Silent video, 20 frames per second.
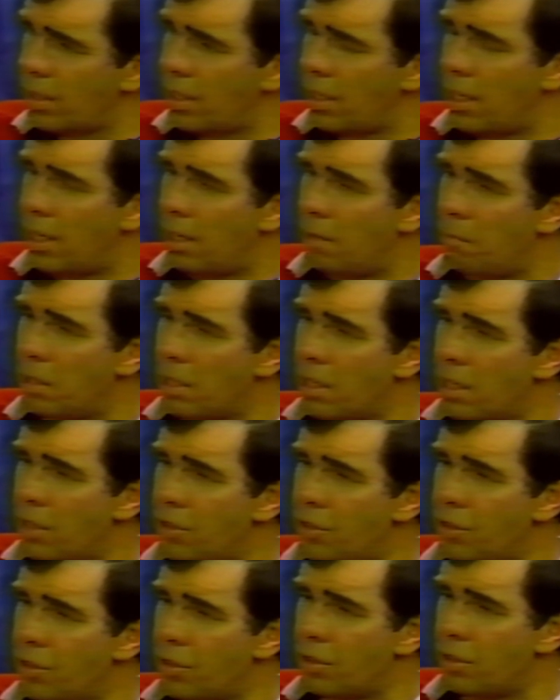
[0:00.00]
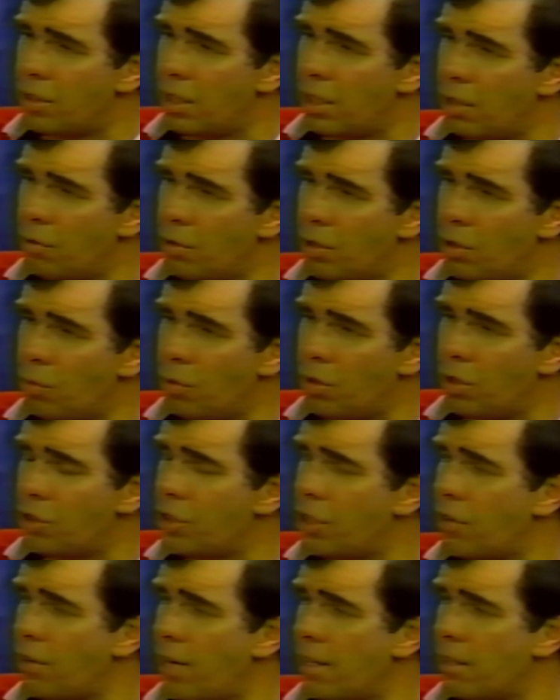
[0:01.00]
And because you're dealing with a
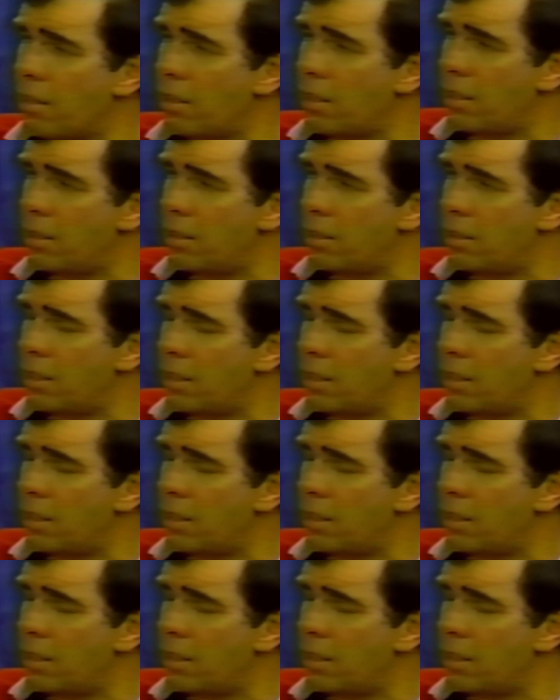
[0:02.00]
wheelchair athlete,